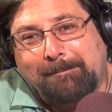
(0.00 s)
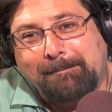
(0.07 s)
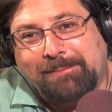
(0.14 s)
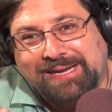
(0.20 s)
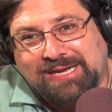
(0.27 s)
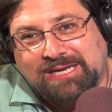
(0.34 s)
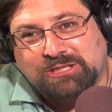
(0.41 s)

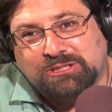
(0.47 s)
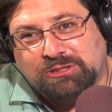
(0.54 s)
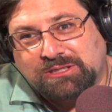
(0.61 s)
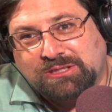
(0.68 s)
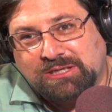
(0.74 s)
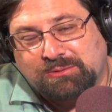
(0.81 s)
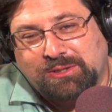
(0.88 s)
But yes,
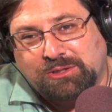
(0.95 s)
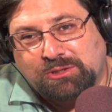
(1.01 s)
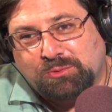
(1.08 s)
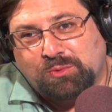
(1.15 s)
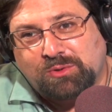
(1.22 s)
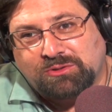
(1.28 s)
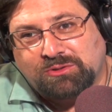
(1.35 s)
we
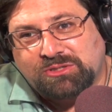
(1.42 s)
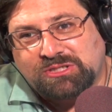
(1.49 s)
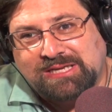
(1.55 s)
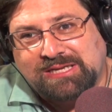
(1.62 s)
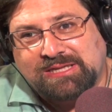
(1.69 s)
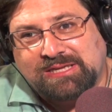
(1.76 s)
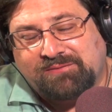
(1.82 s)
will
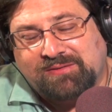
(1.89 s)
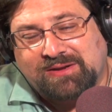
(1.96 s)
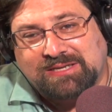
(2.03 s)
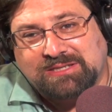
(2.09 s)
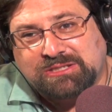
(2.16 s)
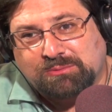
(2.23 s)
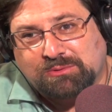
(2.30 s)
see the
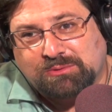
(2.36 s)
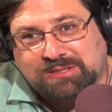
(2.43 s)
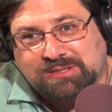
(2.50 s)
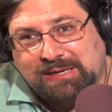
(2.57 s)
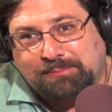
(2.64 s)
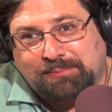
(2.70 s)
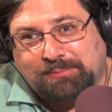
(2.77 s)
events that will
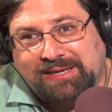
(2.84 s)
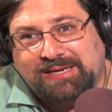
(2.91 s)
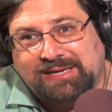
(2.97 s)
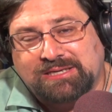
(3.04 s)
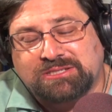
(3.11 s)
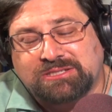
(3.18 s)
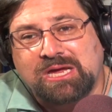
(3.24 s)
take
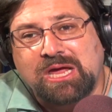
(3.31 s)
place.